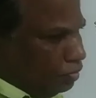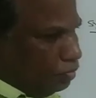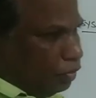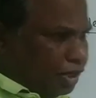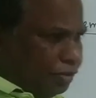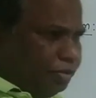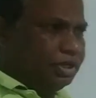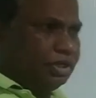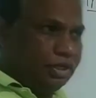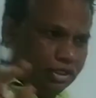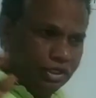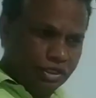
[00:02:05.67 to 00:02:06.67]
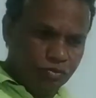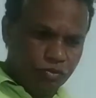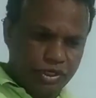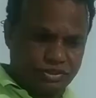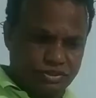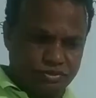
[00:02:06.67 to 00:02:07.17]
Whatever in the
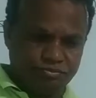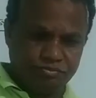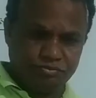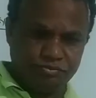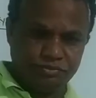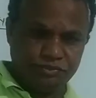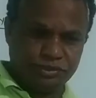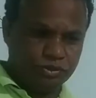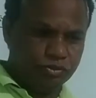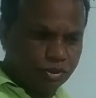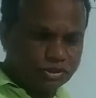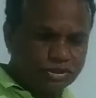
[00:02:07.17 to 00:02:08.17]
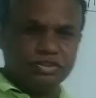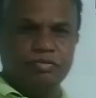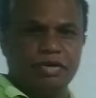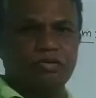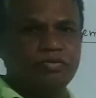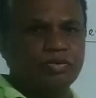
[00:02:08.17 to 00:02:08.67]
universe is
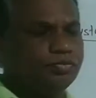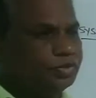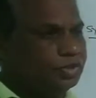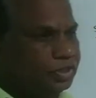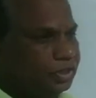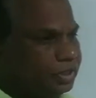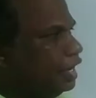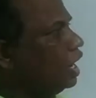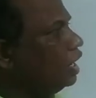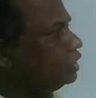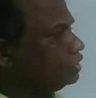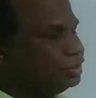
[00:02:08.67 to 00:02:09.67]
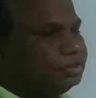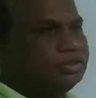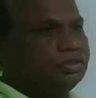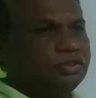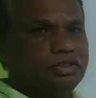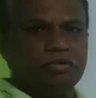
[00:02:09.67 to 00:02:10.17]
made up of large
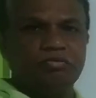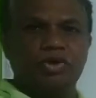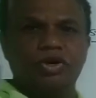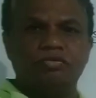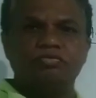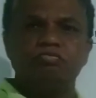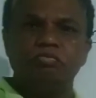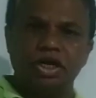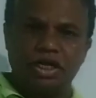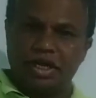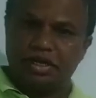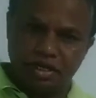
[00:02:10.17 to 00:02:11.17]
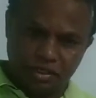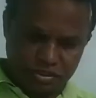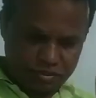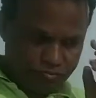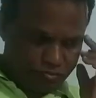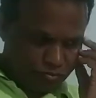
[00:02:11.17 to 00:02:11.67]
number of
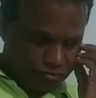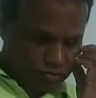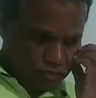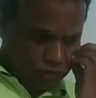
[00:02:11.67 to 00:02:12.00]
materials.